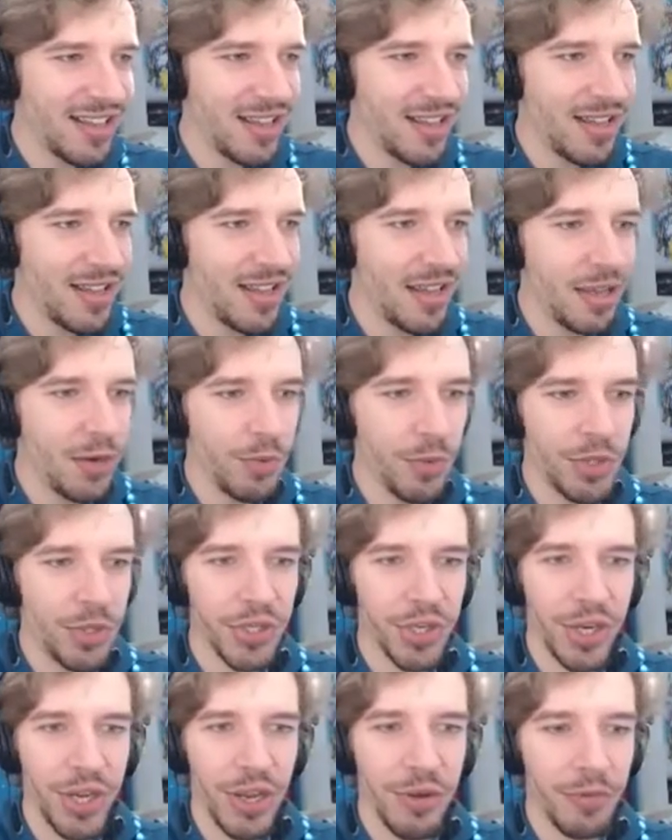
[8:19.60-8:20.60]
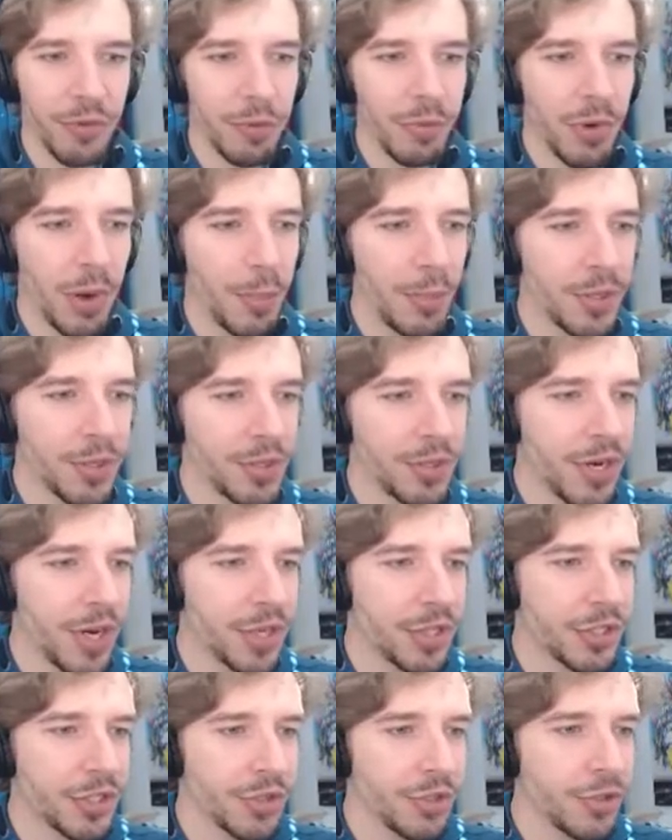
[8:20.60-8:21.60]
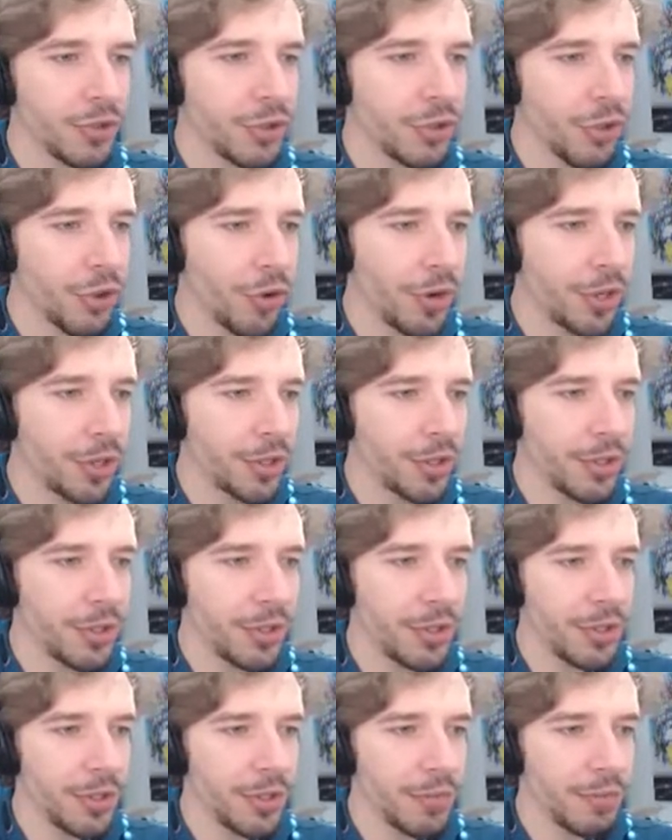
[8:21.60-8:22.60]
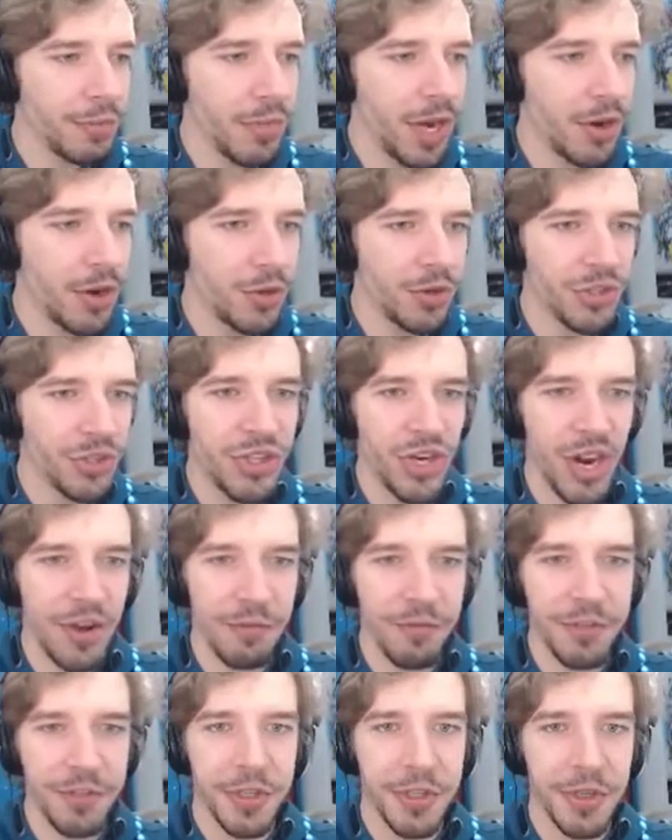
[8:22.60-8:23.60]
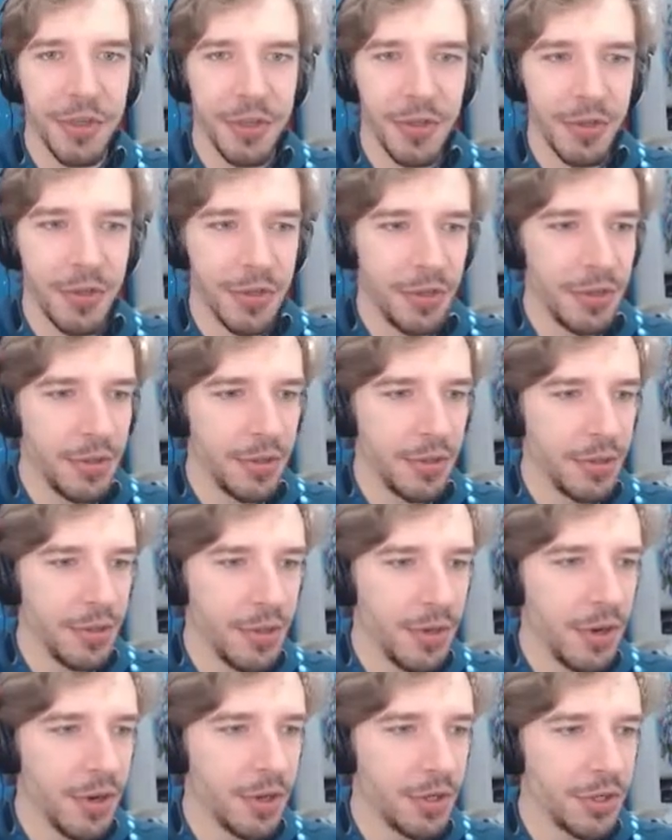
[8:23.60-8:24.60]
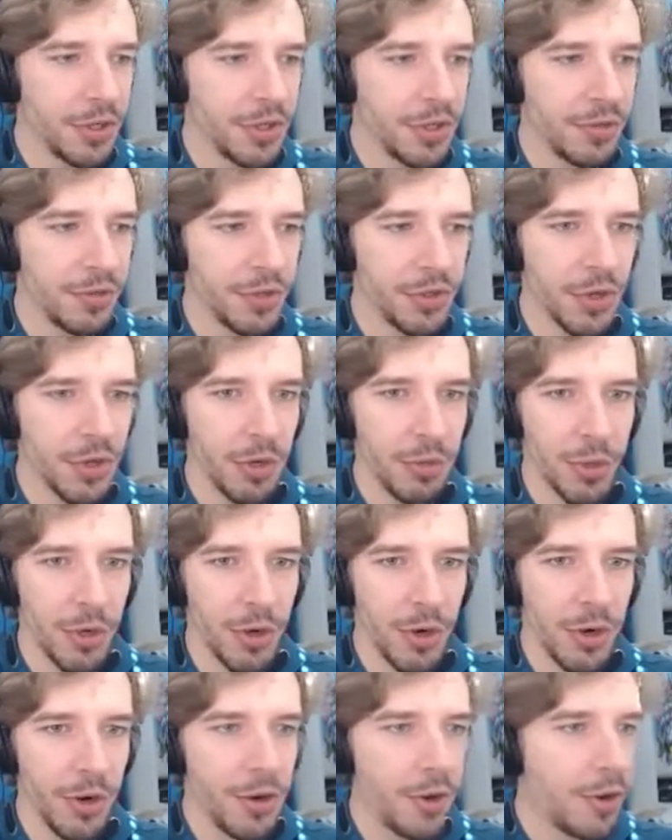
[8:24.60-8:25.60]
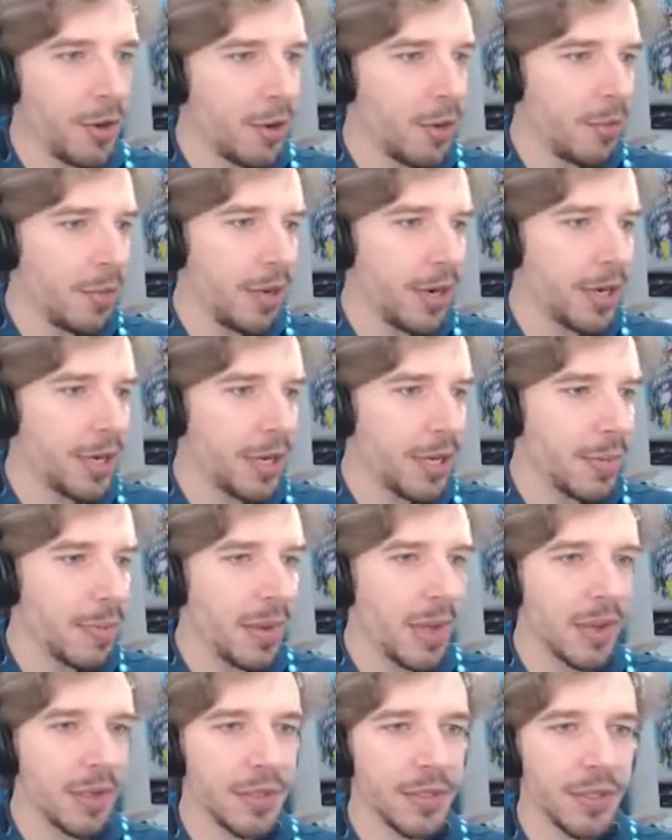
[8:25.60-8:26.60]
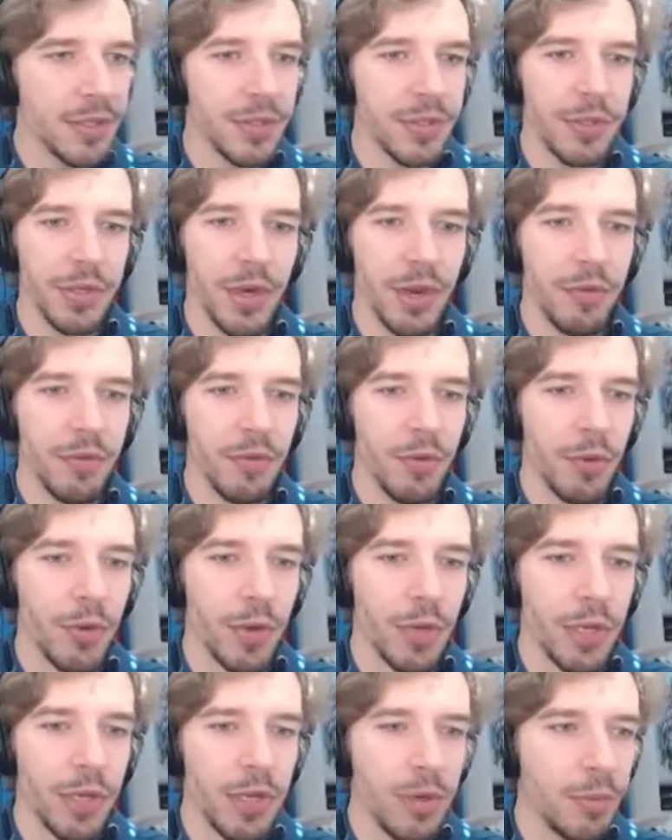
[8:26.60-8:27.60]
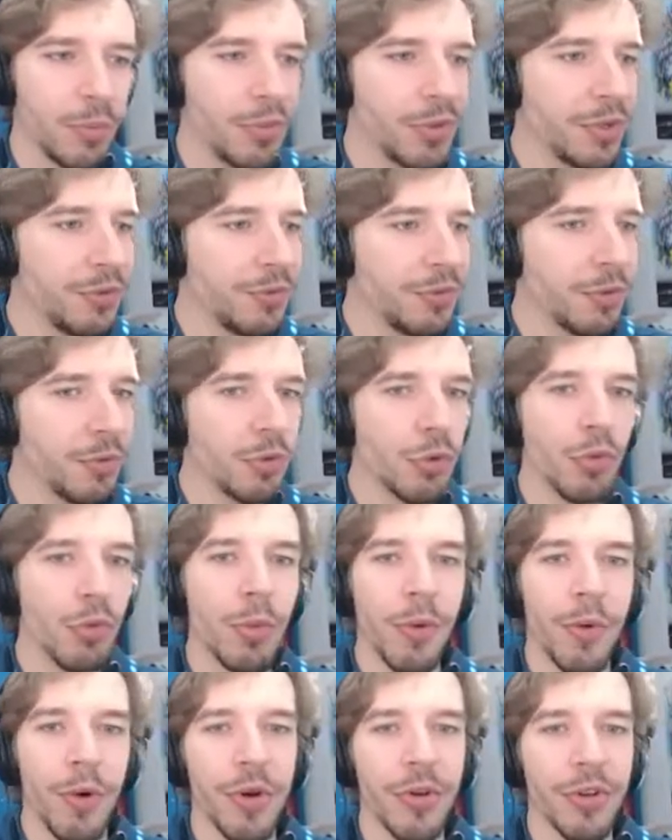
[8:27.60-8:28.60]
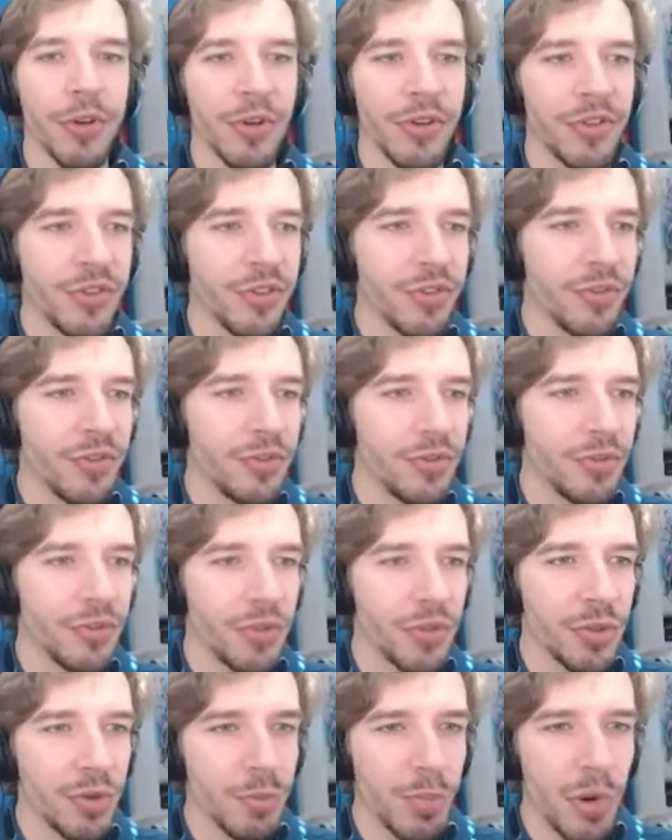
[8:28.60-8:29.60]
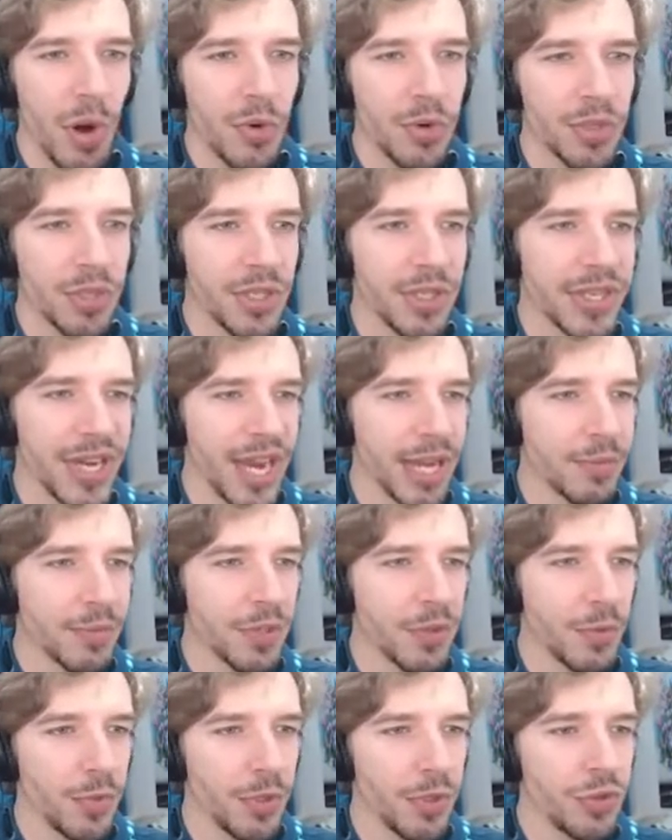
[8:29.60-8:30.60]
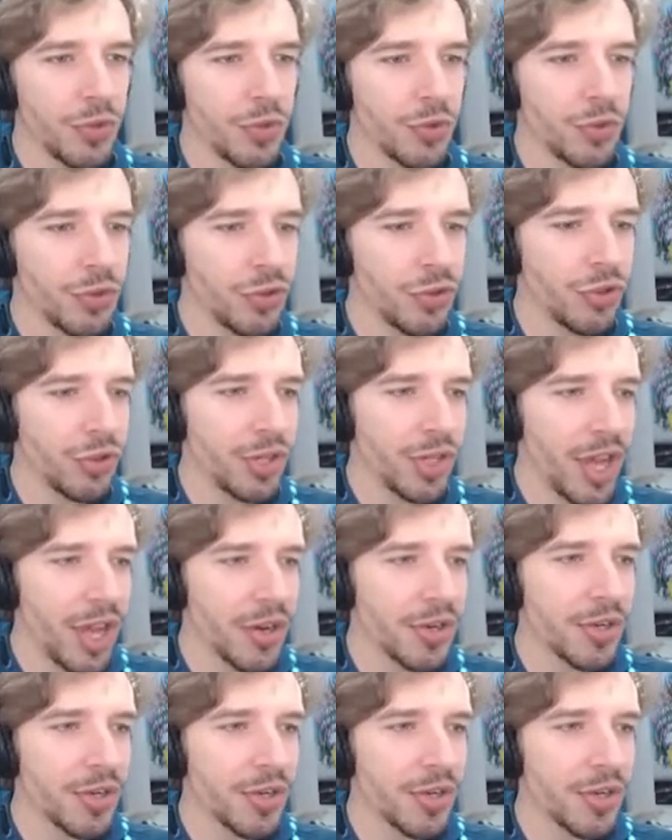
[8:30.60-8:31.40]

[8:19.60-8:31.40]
In which I have to prep Mr. Asher during my own shift. Oh, this shift is gonna be hard, but I did balance it to give you a little breathing room around the supposed times at which you should get